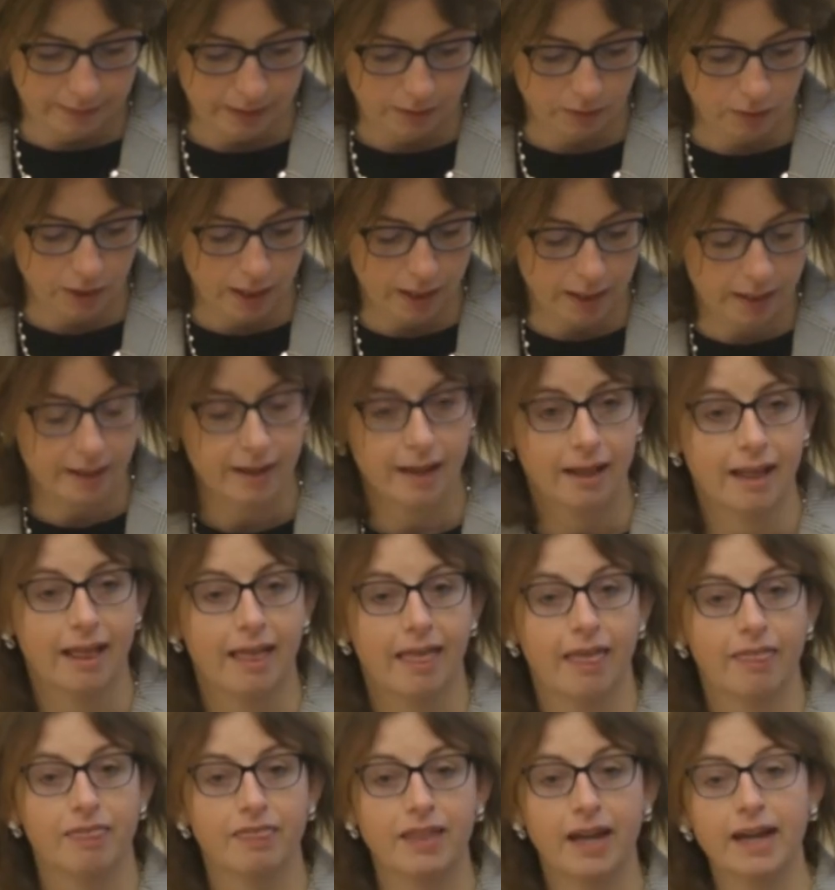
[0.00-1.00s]
Okay?
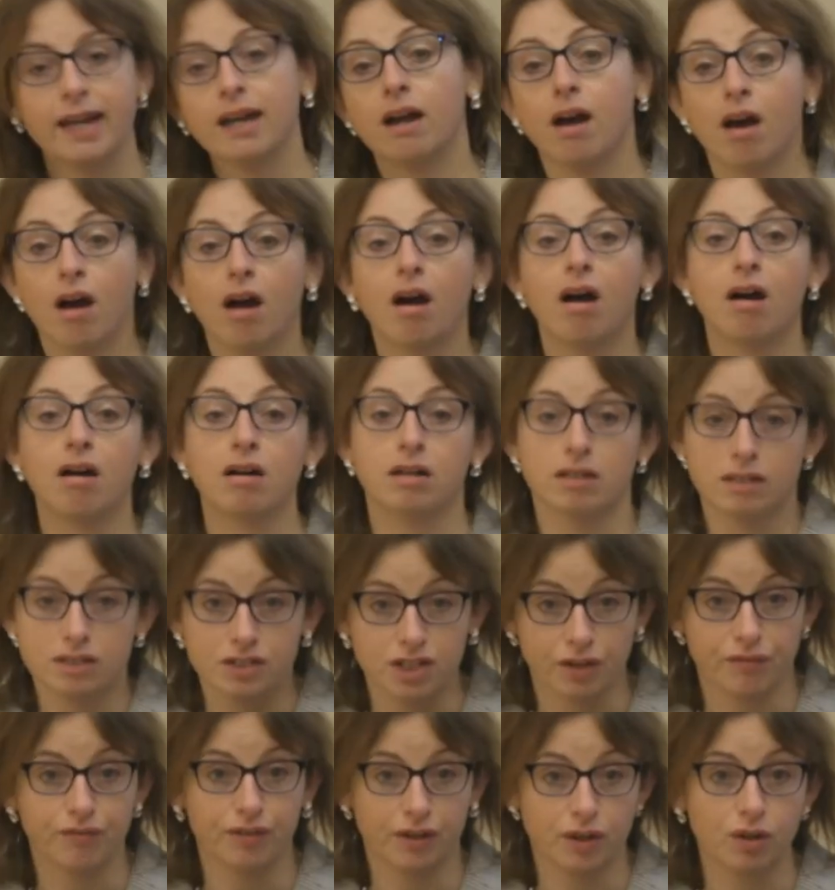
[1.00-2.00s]
They are
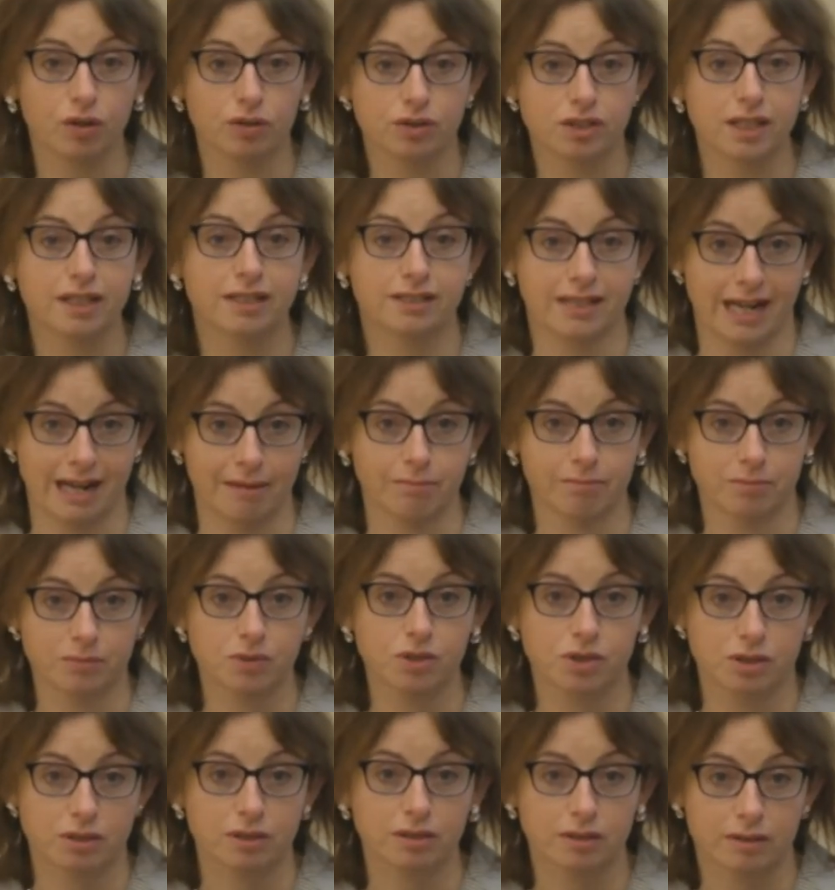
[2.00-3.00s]
difficult
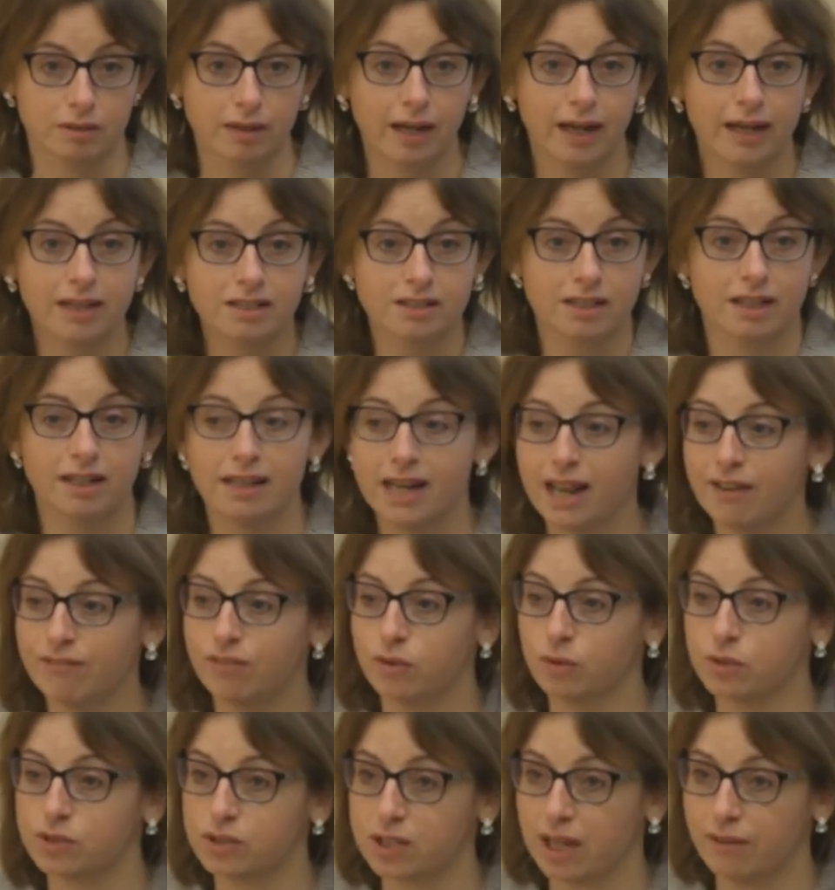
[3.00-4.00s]
exams. Okay? It's a
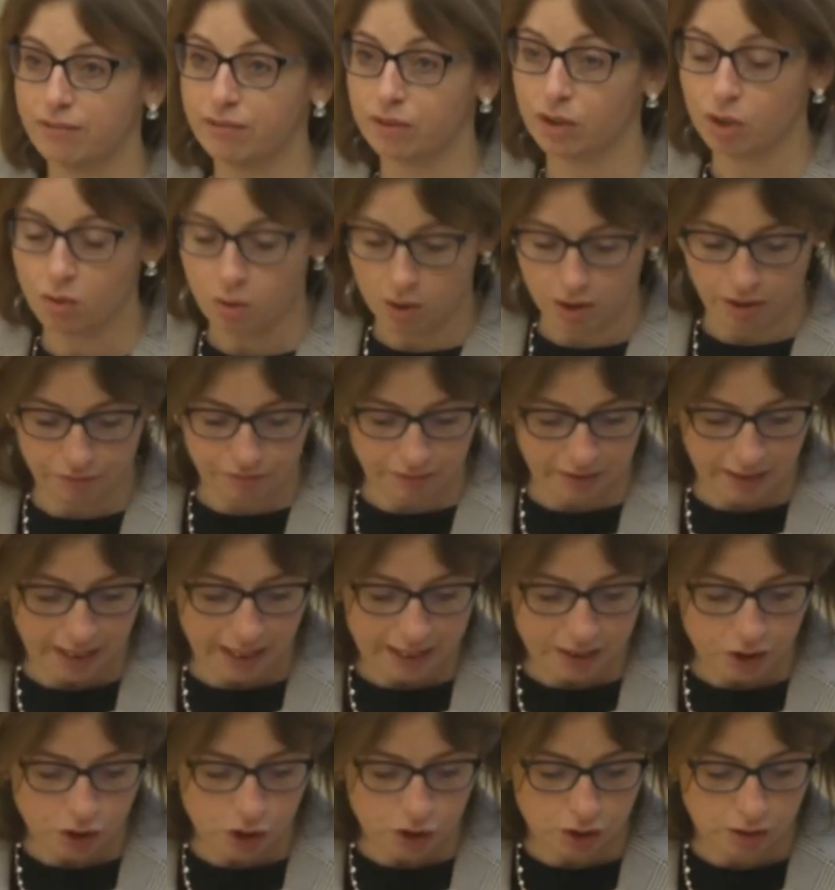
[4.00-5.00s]
level 7
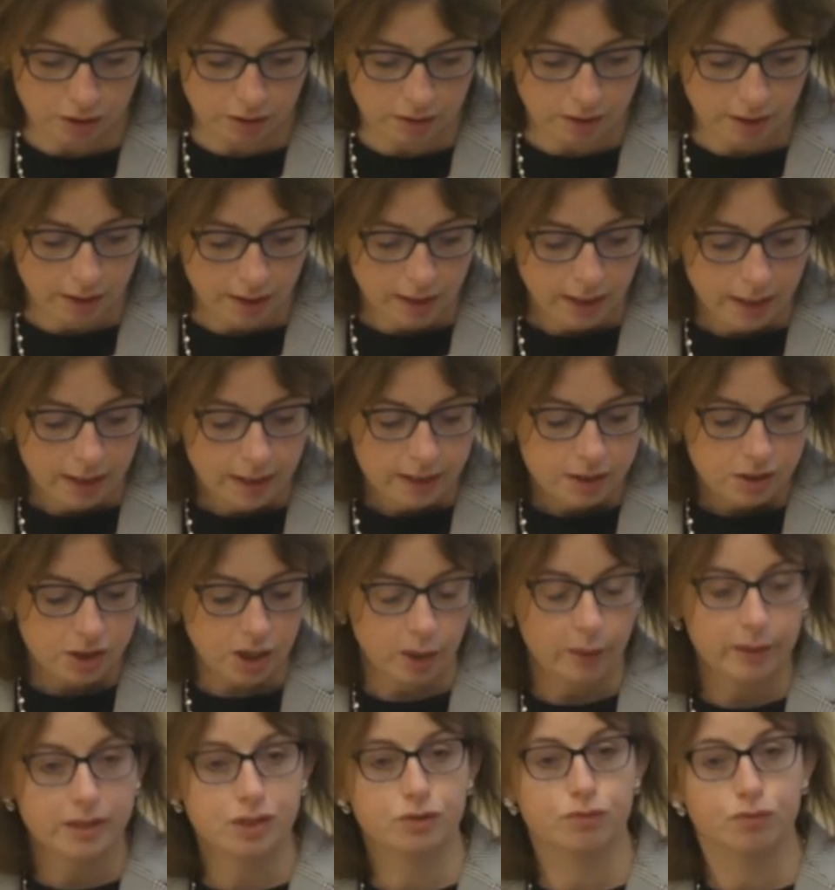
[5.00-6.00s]
qualification.
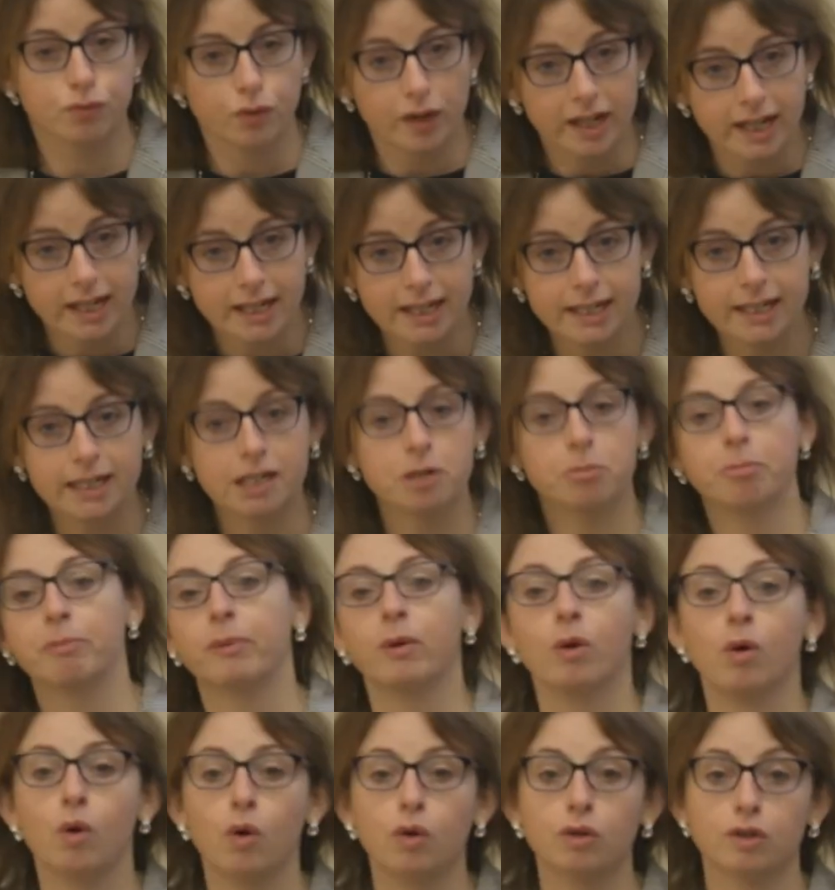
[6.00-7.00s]
So it's really
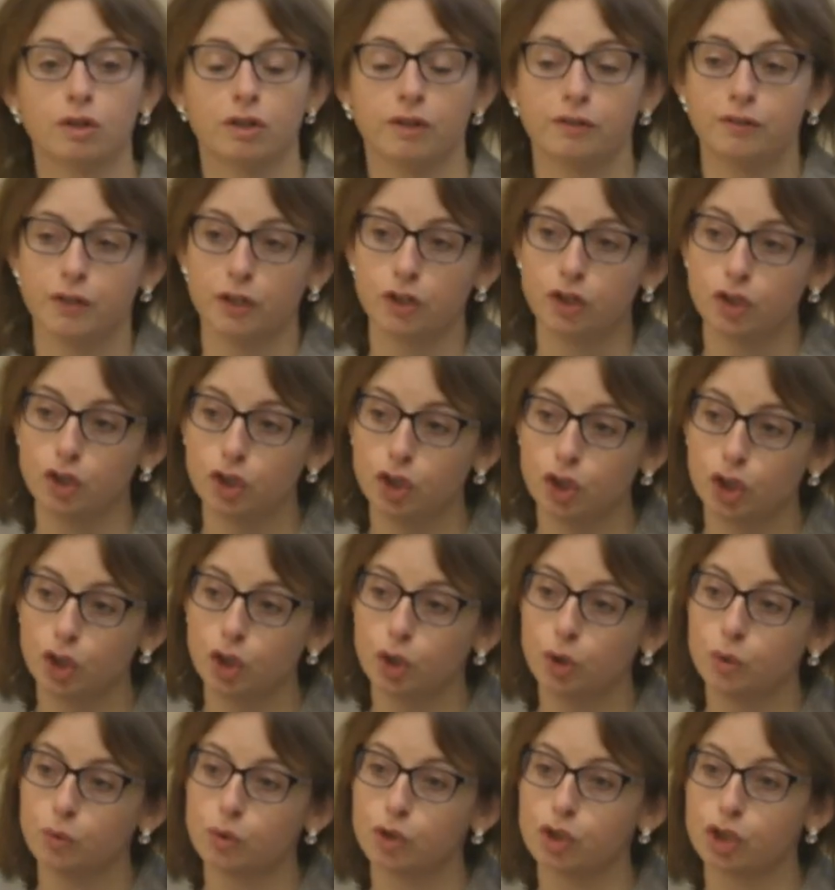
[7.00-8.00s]
important that
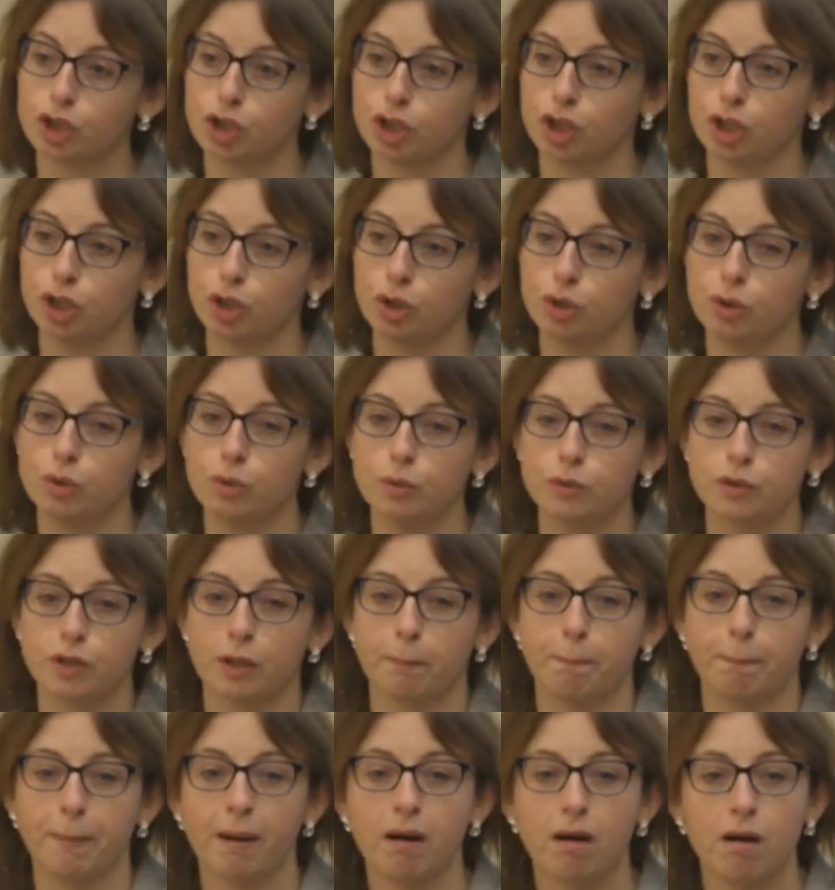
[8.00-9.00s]
you choose a
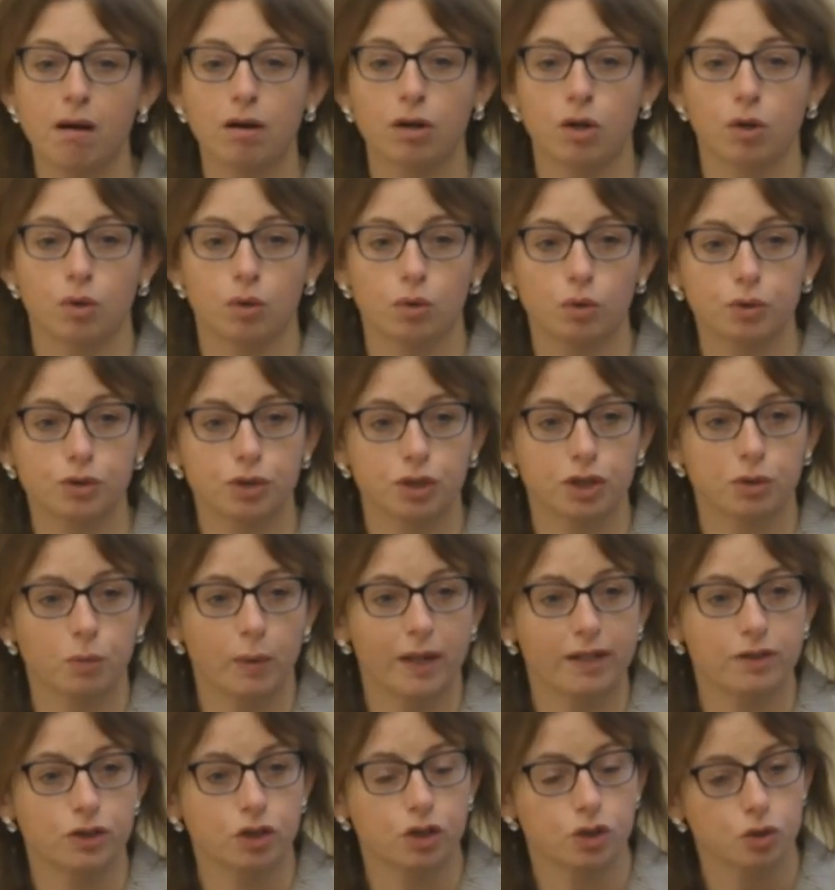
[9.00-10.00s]
bar course and the
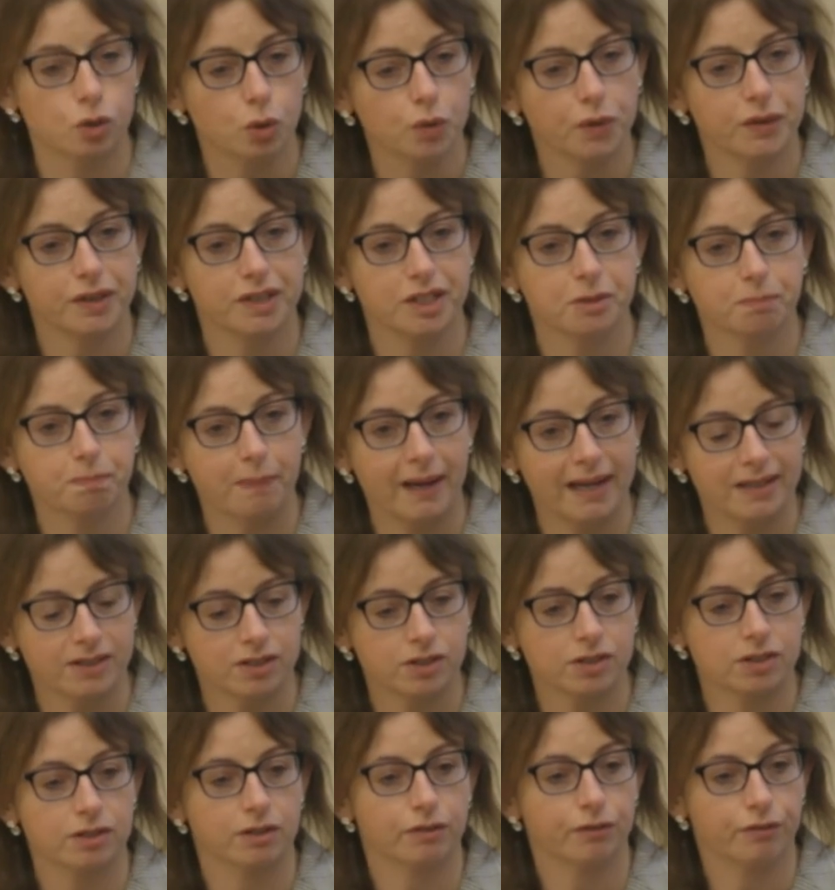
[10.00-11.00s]
way it's taught that is
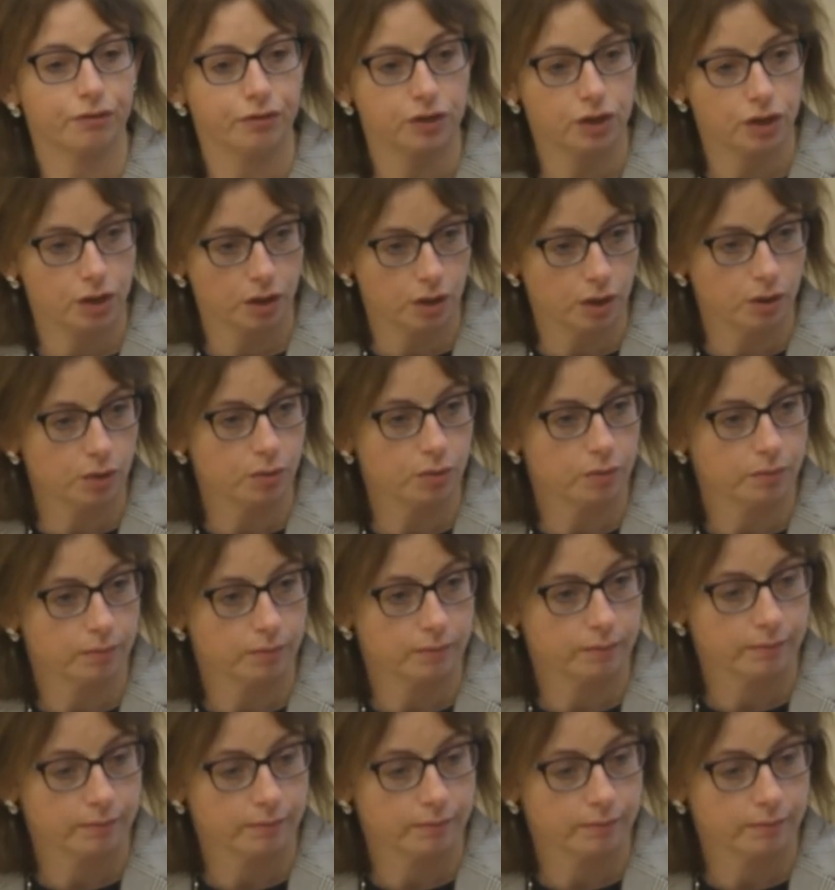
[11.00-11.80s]
best for you.